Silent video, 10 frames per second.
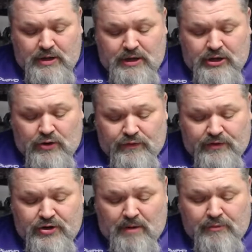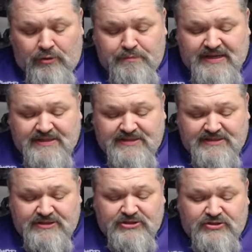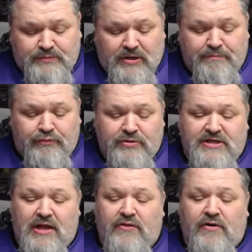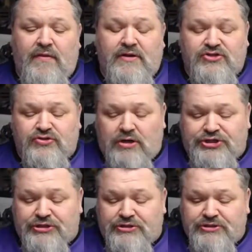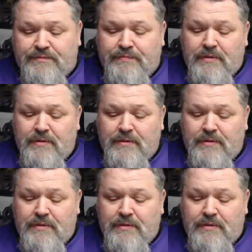the number pieces get put together on the instructions.